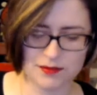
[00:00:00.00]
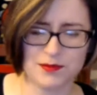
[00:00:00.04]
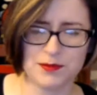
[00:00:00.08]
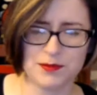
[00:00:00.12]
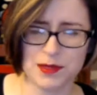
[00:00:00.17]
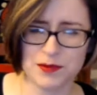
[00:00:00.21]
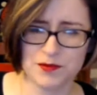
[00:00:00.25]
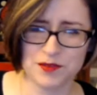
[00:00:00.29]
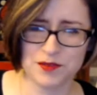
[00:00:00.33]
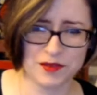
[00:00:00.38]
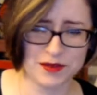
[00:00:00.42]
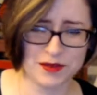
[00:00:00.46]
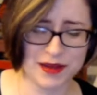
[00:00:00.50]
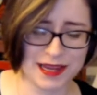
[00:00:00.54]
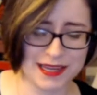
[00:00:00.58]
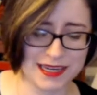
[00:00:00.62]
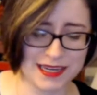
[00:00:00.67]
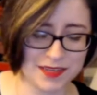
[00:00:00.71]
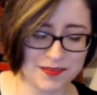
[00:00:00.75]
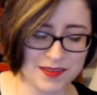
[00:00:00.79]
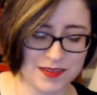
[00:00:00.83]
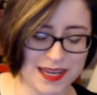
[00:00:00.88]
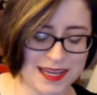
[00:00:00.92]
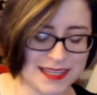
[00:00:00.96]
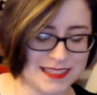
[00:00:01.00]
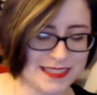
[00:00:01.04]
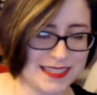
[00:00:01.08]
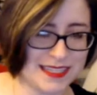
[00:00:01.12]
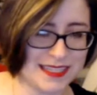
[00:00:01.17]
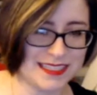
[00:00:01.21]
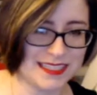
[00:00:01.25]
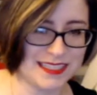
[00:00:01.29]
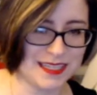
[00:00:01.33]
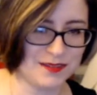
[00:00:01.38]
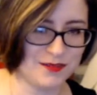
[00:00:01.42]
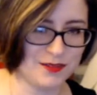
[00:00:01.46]
big variety of
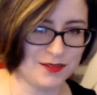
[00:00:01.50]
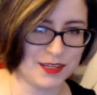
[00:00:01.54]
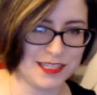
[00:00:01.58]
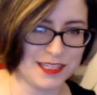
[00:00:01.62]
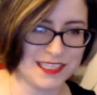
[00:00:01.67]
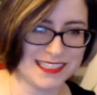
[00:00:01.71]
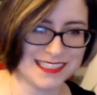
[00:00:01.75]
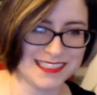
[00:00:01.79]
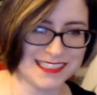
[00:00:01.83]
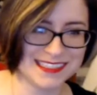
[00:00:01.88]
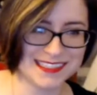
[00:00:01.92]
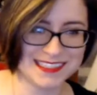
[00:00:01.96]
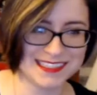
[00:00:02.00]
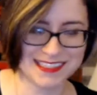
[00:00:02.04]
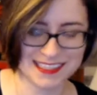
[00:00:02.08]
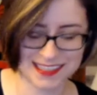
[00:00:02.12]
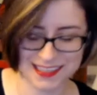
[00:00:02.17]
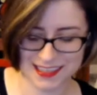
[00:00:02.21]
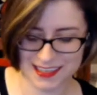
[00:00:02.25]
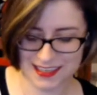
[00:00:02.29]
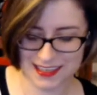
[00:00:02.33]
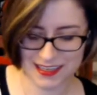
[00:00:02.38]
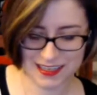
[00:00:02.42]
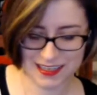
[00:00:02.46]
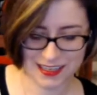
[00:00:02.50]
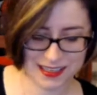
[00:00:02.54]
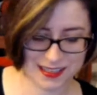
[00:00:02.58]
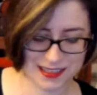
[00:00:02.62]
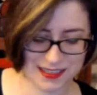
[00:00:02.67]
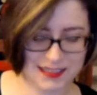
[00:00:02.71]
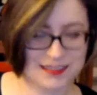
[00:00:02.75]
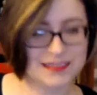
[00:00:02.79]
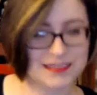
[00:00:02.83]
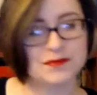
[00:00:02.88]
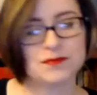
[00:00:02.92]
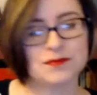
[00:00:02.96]
accents and voices
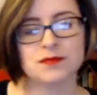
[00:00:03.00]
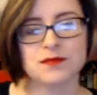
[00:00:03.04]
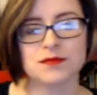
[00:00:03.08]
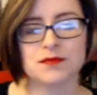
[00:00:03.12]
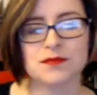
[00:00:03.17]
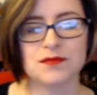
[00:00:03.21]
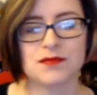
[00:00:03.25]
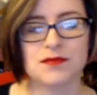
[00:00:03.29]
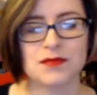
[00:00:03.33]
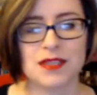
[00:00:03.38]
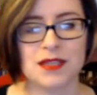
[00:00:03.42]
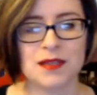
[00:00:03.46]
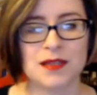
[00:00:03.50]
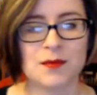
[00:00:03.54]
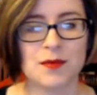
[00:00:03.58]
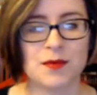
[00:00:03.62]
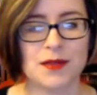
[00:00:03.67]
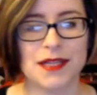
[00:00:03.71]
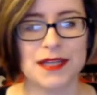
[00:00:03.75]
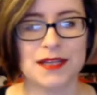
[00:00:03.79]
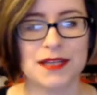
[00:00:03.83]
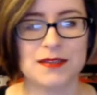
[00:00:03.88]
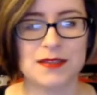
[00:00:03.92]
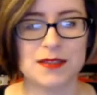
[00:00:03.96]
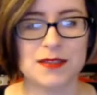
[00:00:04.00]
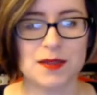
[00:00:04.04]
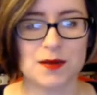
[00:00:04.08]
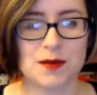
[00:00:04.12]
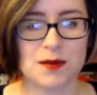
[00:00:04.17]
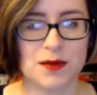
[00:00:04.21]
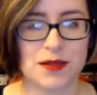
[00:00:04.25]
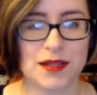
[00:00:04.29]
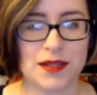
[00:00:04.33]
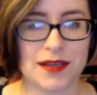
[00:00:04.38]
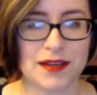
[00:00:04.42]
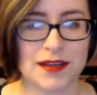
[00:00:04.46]
in Blade and
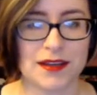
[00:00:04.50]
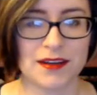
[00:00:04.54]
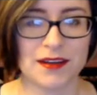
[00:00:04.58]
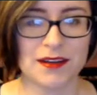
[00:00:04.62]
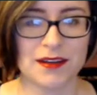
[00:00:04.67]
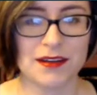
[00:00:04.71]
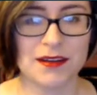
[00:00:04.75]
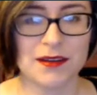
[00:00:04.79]
Soul there.